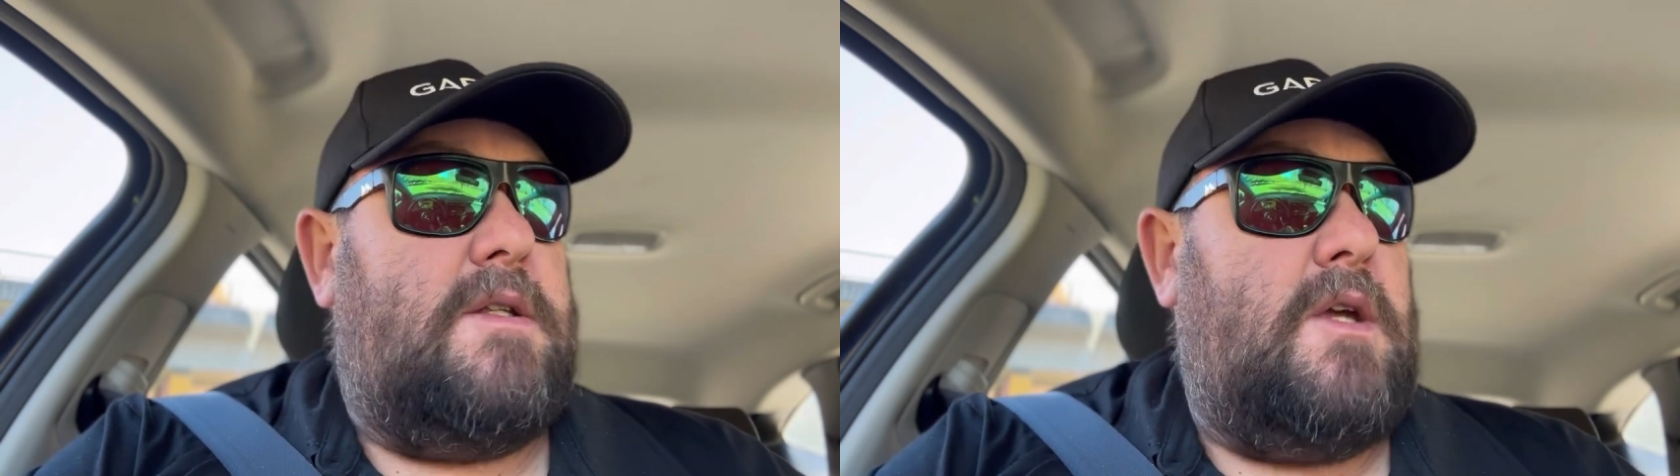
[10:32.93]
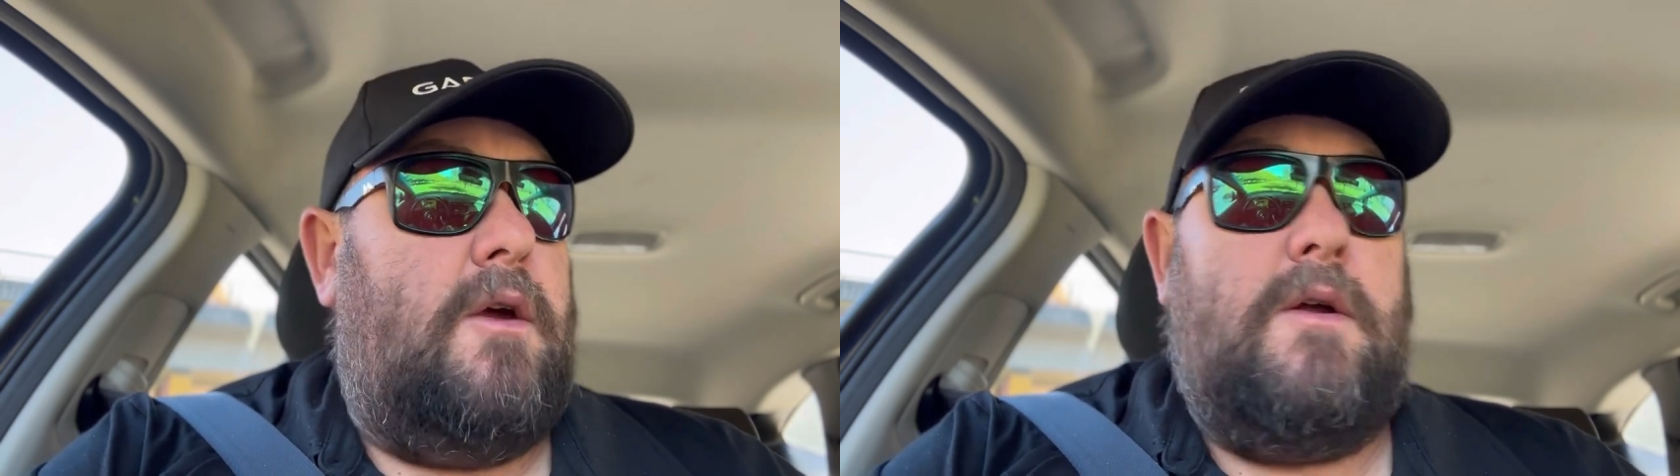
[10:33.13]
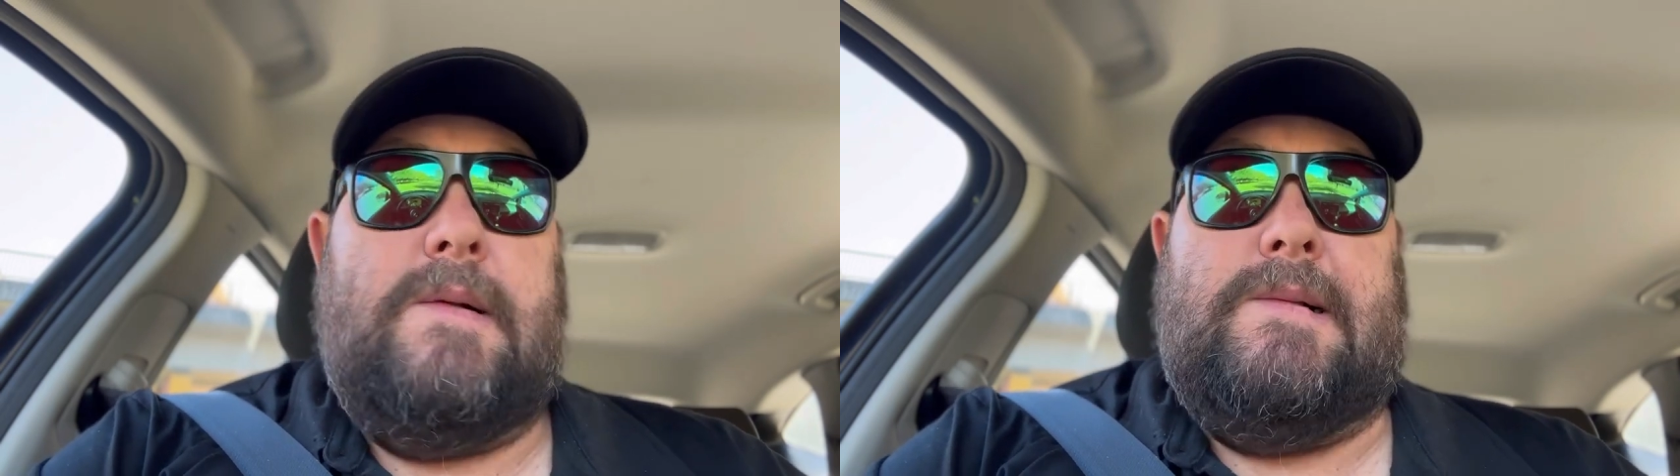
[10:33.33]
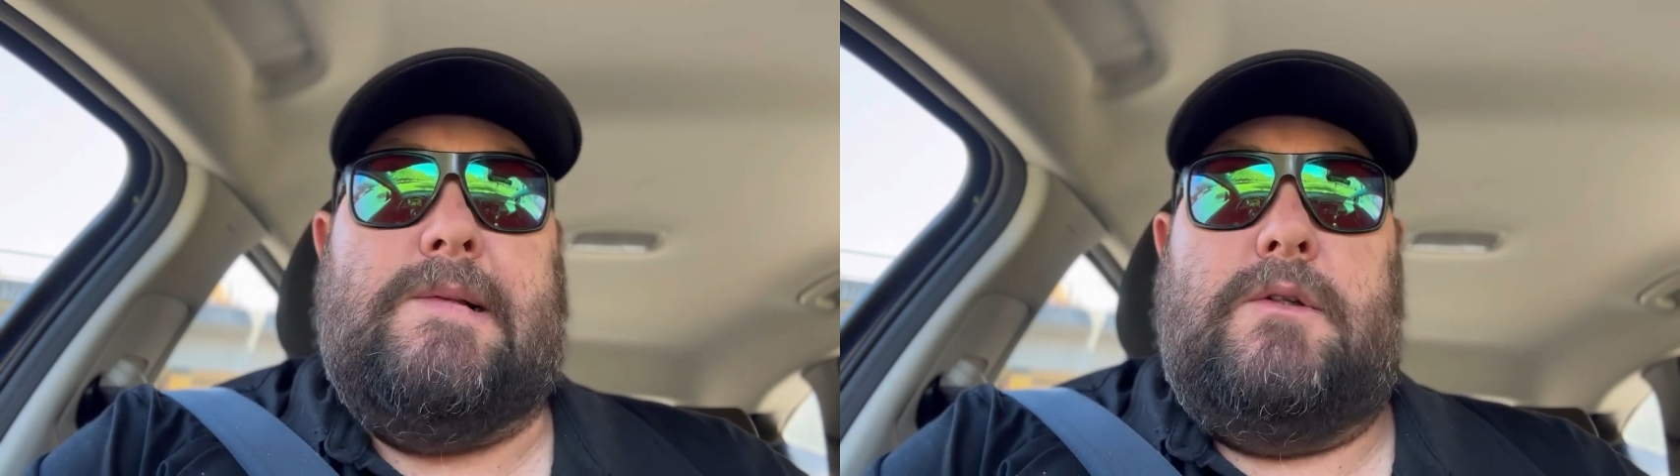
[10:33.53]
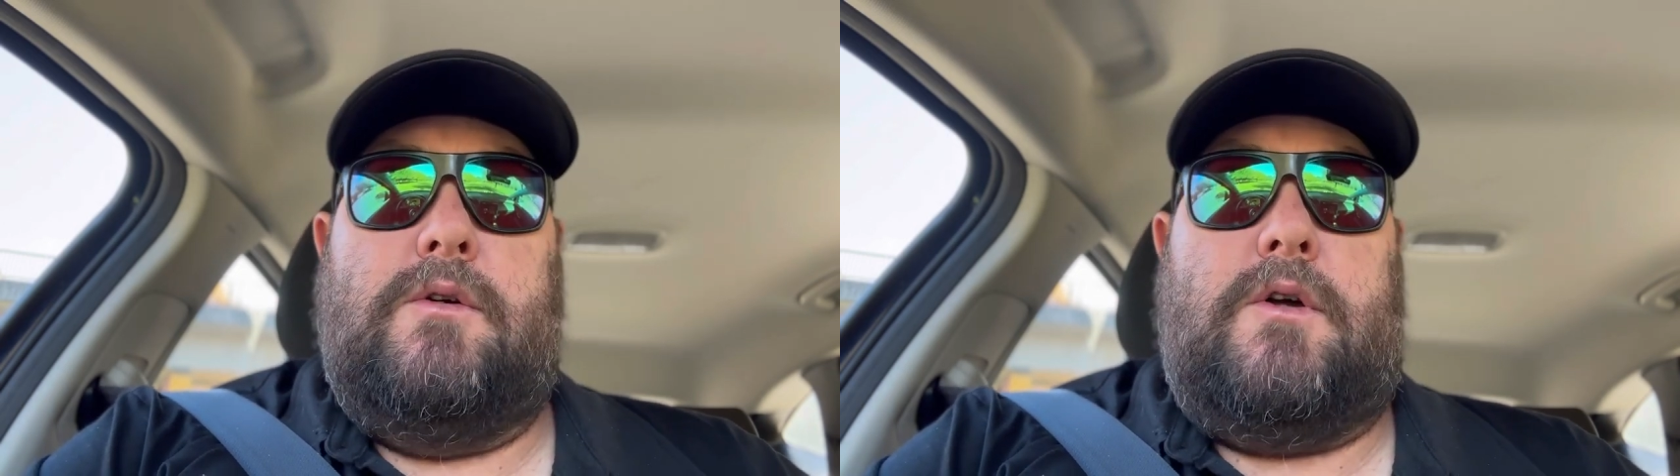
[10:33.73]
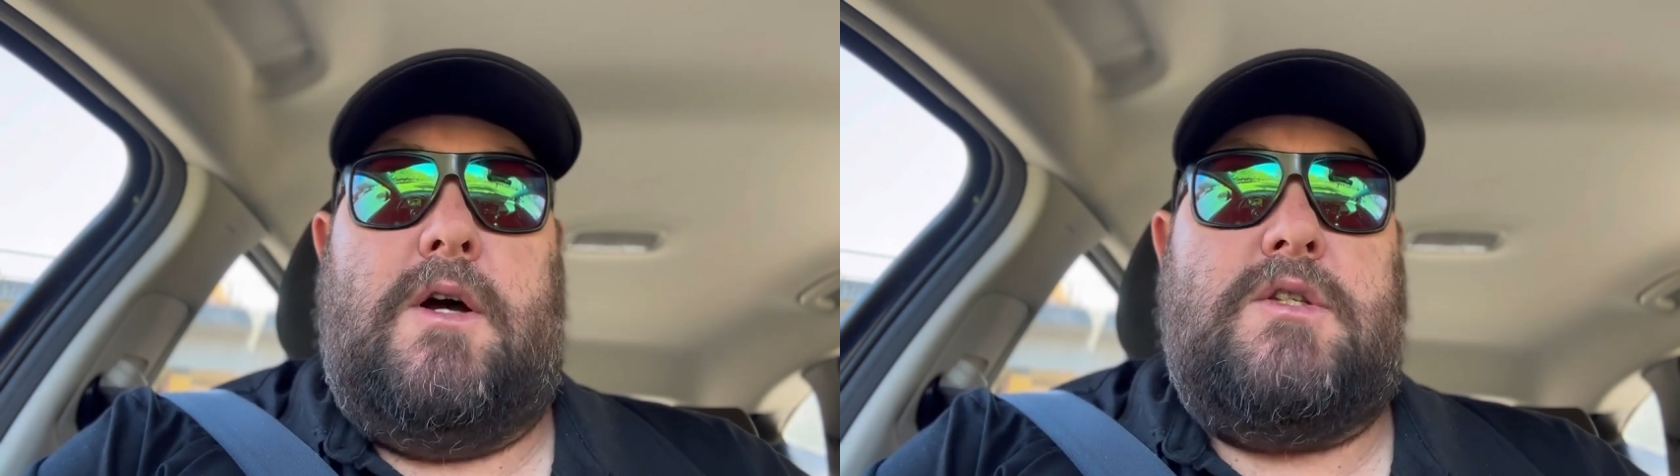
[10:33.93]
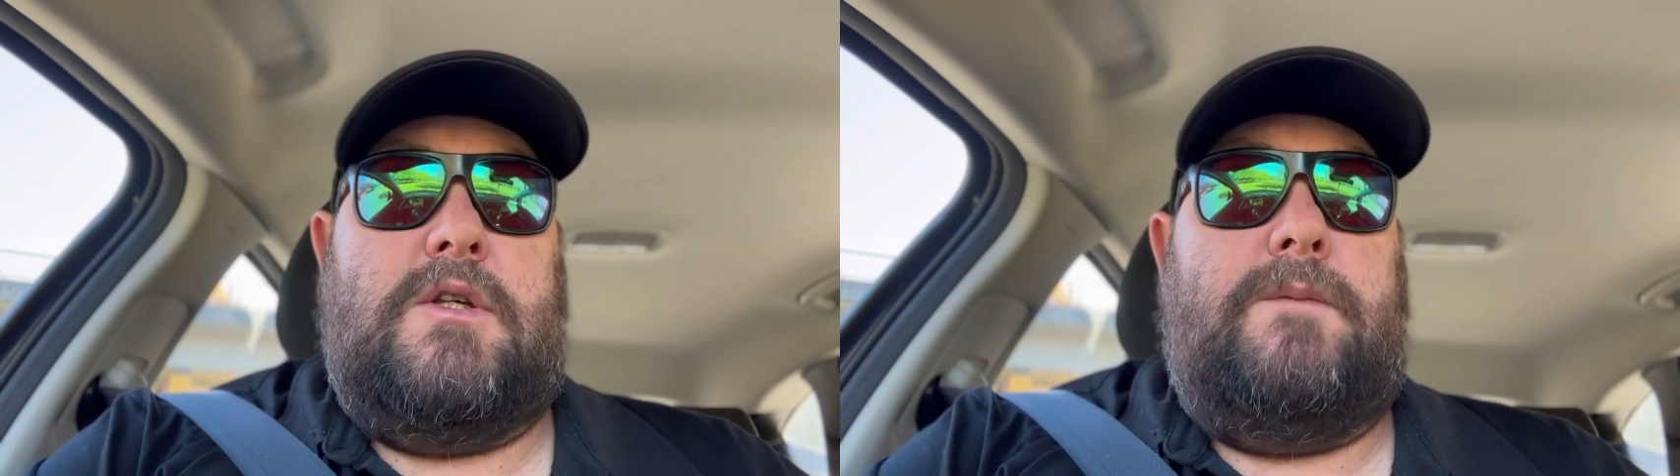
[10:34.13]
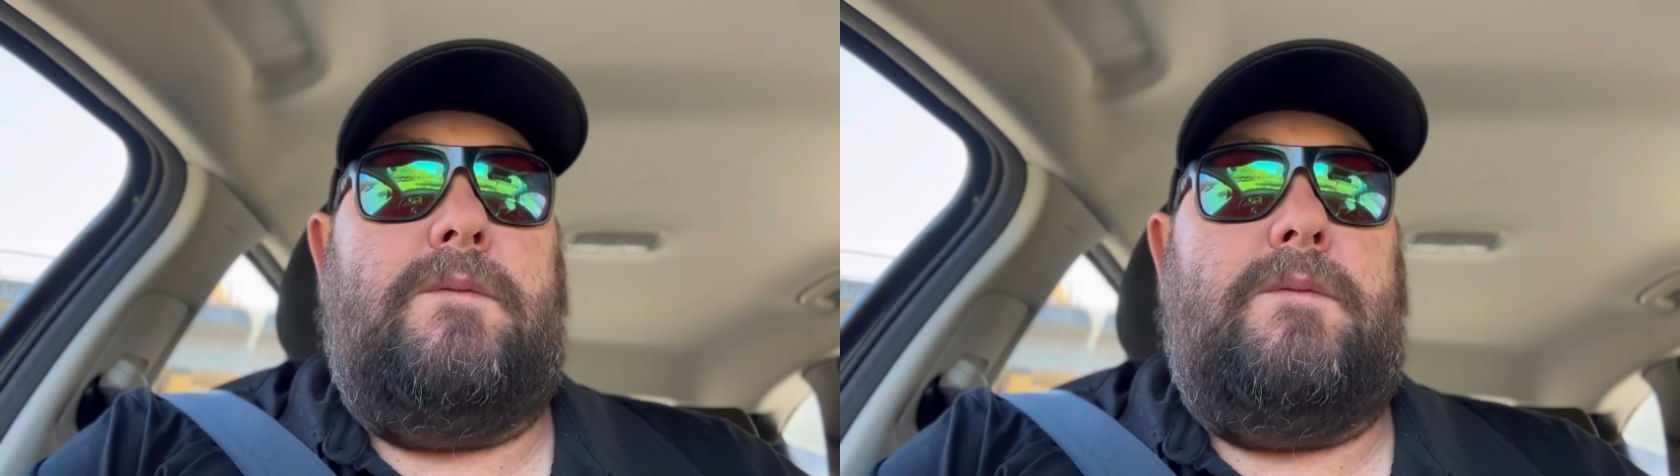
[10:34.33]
So look guys, I